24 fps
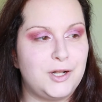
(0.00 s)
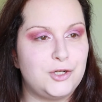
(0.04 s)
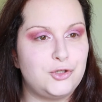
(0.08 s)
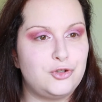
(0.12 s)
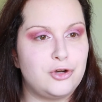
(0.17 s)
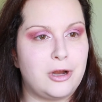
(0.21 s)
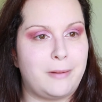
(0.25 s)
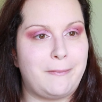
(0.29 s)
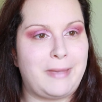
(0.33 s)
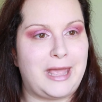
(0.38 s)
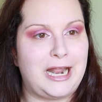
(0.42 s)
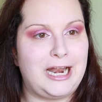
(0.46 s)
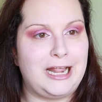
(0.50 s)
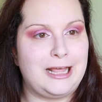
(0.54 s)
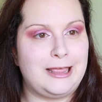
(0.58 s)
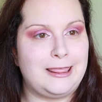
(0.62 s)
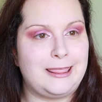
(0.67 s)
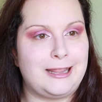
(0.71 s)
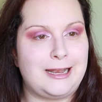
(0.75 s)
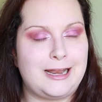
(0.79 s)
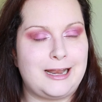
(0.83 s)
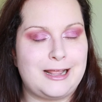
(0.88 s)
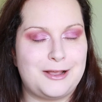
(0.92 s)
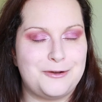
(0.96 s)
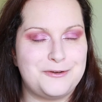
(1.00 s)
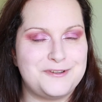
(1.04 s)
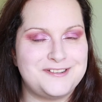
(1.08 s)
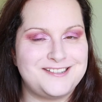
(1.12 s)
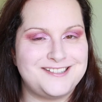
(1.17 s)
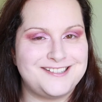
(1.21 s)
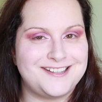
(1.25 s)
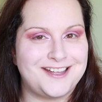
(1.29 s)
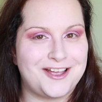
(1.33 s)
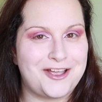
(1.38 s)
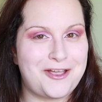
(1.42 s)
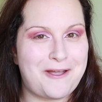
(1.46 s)
dramatic than I
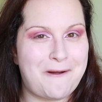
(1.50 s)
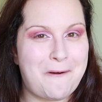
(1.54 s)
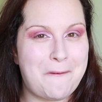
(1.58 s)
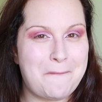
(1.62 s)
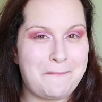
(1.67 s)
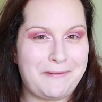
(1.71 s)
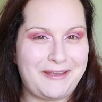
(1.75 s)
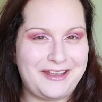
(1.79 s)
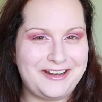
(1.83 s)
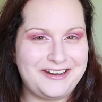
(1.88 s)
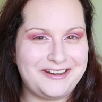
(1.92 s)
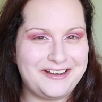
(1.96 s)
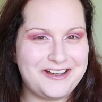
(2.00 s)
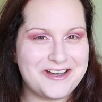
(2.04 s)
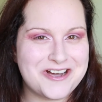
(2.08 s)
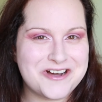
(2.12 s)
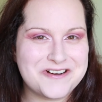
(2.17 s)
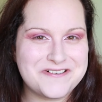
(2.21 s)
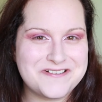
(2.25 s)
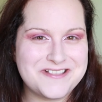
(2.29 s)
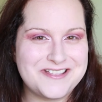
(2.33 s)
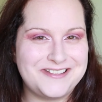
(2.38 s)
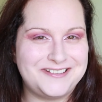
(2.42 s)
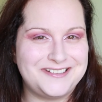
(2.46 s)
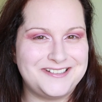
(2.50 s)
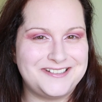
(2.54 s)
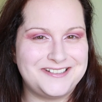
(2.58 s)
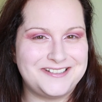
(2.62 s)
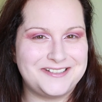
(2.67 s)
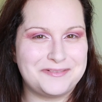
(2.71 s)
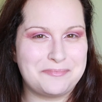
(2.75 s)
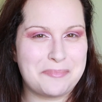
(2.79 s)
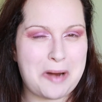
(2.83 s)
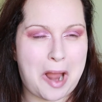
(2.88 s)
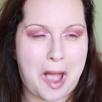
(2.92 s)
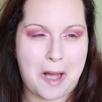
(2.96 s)
was hoping to go. This
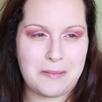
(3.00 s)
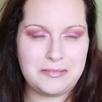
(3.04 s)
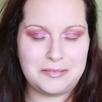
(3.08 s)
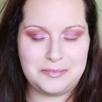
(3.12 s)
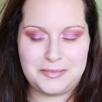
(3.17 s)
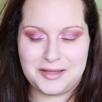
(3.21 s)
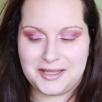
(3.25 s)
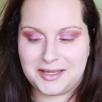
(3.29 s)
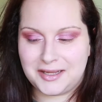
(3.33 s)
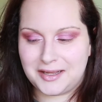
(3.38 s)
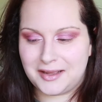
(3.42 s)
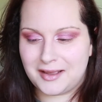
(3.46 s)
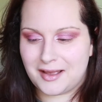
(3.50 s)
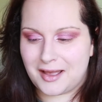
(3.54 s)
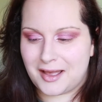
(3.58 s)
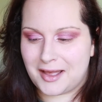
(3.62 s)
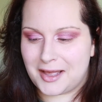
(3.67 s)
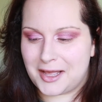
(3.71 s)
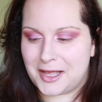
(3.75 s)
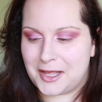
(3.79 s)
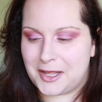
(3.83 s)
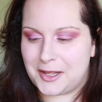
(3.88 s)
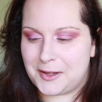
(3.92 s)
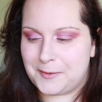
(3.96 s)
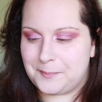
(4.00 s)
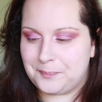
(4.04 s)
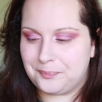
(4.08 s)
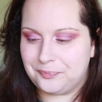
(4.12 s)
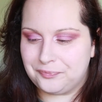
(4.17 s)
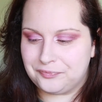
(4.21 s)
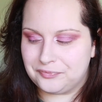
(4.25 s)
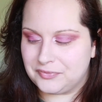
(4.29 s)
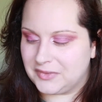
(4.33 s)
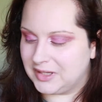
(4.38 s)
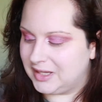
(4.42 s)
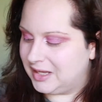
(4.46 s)
is probably a
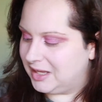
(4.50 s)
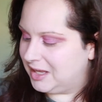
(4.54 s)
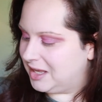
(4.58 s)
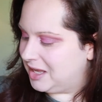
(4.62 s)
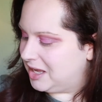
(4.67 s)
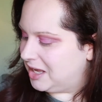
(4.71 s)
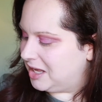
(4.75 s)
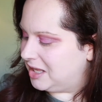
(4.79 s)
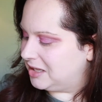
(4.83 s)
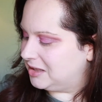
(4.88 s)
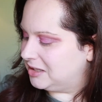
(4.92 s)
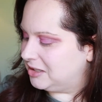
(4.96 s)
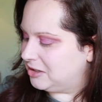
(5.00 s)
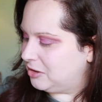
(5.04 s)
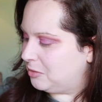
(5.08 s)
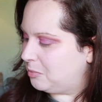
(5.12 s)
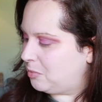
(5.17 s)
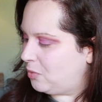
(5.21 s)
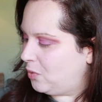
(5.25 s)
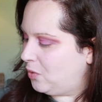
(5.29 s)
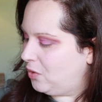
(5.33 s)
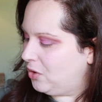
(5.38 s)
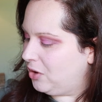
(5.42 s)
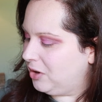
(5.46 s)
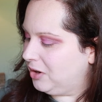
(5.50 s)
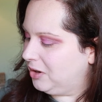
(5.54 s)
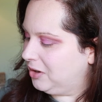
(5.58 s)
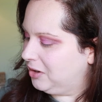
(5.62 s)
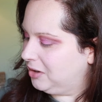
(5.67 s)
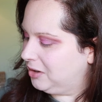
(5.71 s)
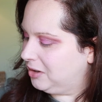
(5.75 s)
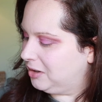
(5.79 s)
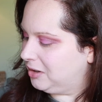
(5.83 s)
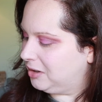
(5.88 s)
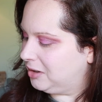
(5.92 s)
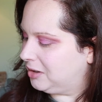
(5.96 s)
little
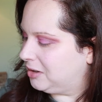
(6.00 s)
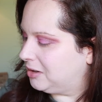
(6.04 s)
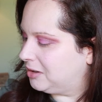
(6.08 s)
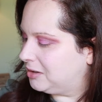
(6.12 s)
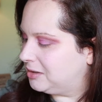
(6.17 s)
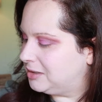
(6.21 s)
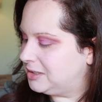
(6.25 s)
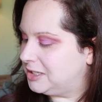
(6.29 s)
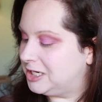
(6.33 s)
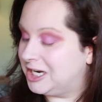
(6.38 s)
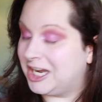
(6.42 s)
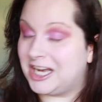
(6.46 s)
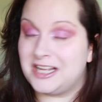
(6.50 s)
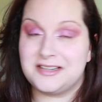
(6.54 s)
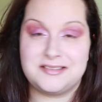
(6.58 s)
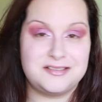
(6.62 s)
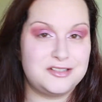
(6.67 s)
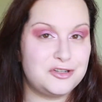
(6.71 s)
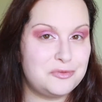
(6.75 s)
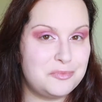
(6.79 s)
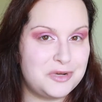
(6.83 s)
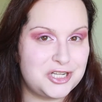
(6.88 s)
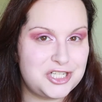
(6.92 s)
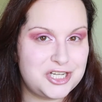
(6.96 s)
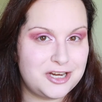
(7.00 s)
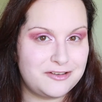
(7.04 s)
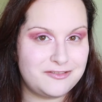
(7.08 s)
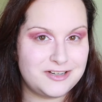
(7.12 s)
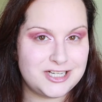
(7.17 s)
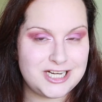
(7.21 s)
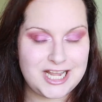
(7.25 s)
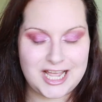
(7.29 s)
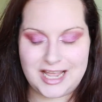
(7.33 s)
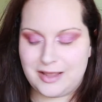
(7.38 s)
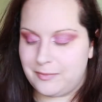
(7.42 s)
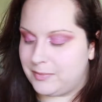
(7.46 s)
more not so much
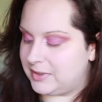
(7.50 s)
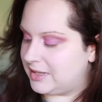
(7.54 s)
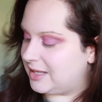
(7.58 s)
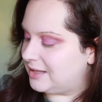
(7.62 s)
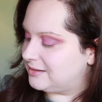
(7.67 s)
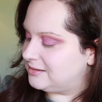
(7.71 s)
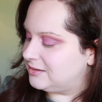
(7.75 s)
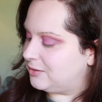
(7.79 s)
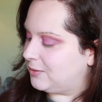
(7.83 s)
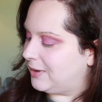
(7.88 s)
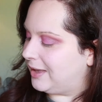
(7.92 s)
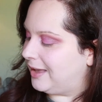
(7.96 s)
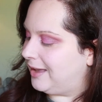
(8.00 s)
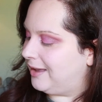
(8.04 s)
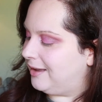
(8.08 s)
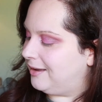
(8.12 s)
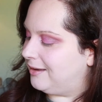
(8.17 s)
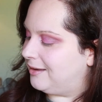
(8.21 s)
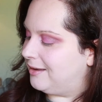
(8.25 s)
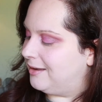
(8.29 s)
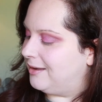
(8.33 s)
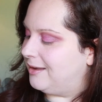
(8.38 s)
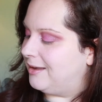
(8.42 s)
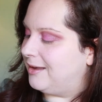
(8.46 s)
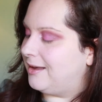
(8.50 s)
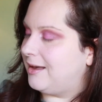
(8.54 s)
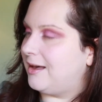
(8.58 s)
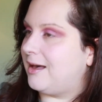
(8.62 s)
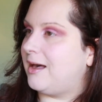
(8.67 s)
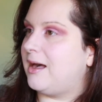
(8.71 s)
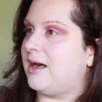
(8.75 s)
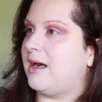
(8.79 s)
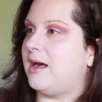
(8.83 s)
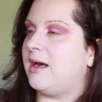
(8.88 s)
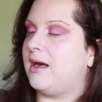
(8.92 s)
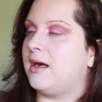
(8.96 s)
every day, but that's okay.
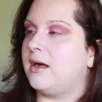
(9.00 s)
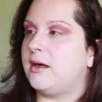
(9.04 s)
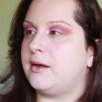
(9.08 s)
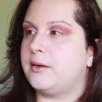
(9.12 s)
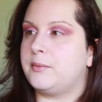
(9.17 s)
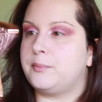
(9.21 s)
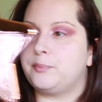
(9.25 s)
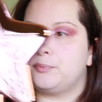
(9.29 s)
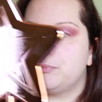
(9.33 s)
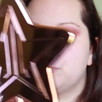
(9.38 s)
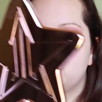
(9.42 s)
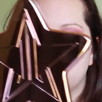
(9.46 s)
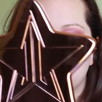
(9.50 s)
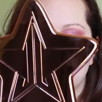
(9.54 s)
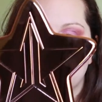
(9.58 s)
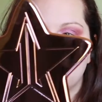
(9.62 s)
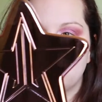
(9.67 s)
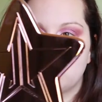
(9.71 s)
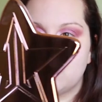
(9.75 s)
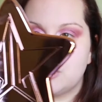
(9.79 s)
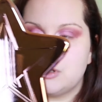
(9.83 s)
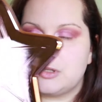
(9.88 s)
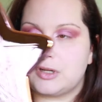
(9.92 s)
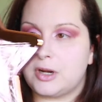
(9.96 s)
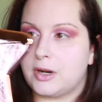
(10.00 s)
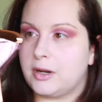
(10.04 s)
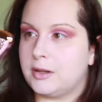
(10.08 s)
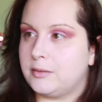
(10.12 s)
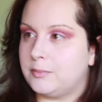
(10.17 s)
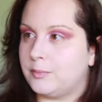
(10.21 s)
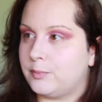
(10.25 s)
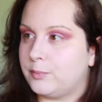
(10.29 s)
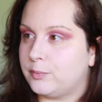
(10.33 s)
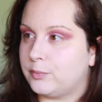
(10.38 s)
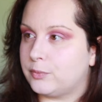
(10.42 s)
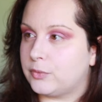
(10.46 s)
Sorry,
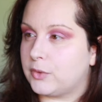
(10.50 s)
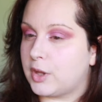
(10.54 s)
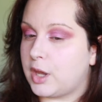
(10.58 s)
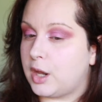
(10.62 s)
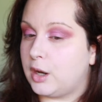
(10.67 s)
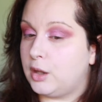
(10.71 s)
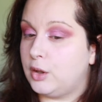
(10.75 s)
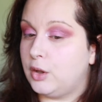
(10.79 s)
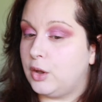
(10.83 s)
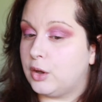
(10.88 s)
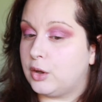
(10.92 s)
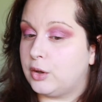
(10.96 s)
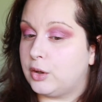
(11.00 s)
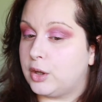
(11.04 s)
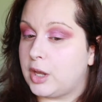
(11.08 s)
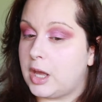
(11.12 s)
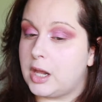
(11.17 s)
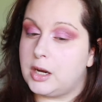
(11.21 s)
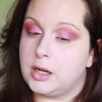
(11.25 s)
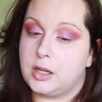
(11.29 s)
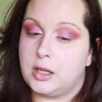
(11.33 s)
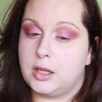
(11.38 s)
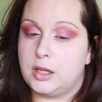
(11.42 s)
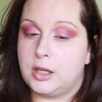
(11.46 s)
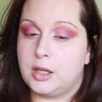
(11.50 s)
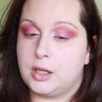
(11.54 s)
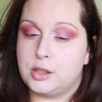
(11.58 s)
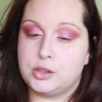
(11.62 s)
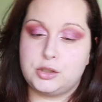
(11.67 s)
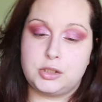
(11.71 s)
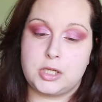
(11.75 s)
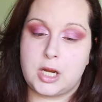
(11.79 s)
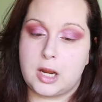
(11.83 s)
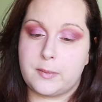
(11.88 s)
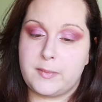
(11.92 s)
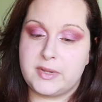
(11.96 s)
gotta
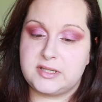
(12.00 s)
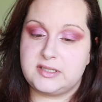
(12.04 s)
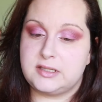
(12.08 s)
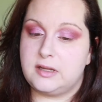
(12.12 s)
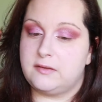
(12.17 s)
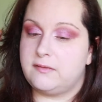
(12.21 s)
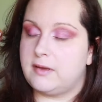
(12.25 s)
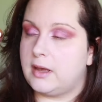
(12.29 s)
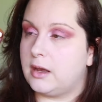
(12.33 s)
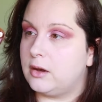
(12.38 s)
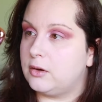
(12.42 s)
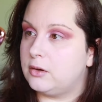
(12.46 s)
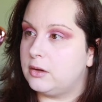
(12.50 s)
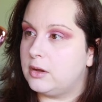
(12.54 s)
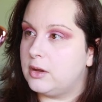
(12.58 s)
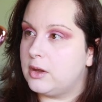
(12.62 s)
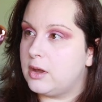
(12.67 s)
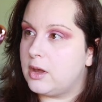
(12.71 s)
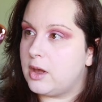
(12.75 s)
check myself out.